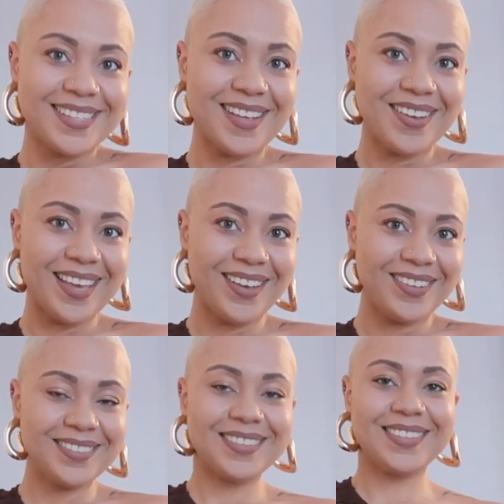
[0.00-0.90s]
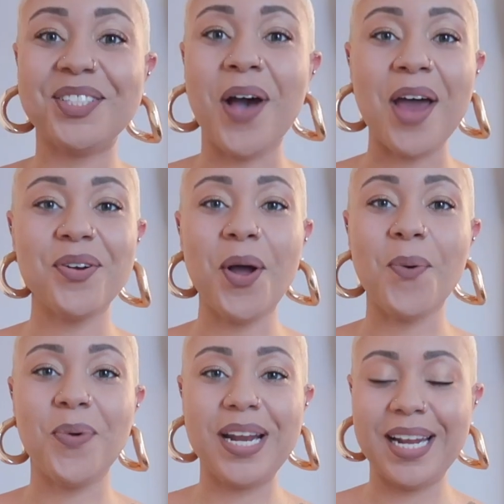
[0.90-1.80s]
so cute. So I don't know
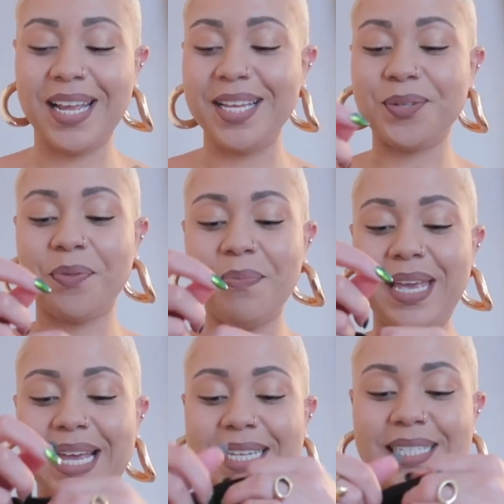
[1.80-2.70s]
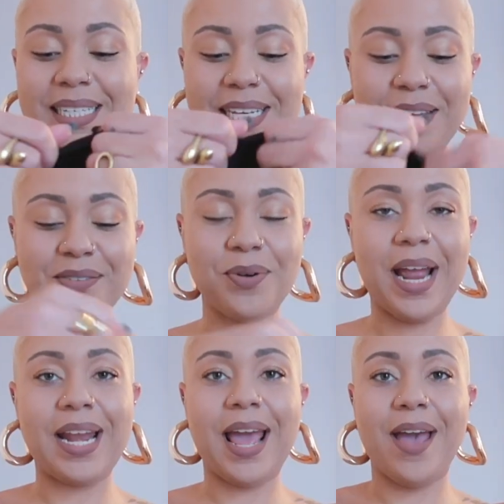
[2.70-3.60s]
what it is with me in sleeves
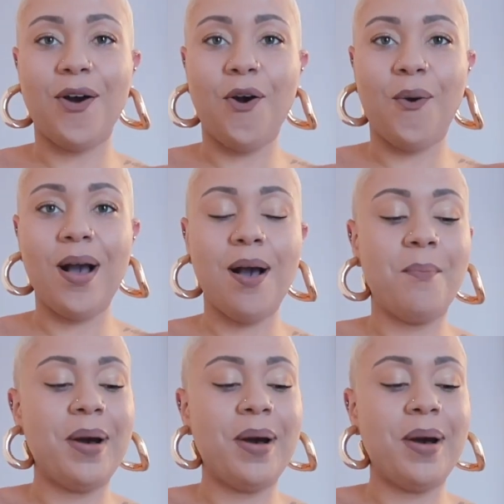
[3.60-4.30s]
right now,